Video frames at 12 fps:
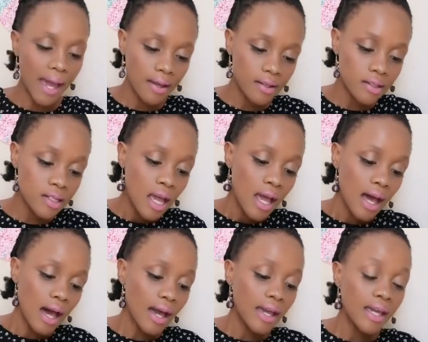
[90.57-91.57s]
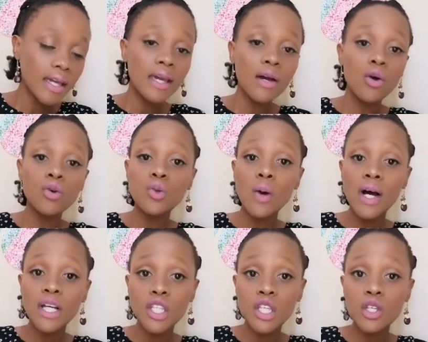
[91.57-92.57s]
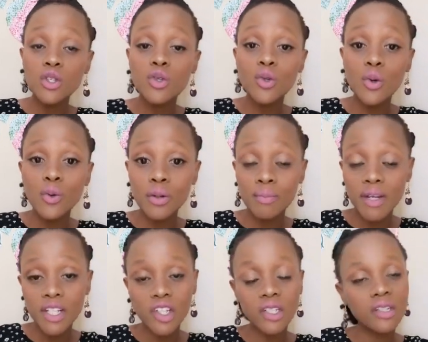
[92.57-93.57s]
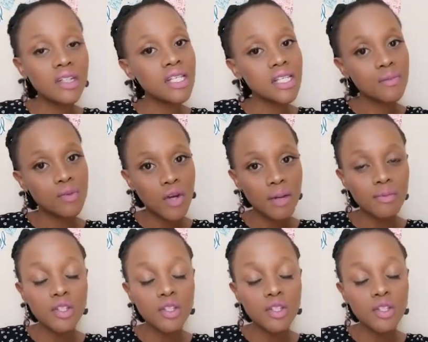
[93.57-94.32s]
And I also ask you to go on my channel and subscribe.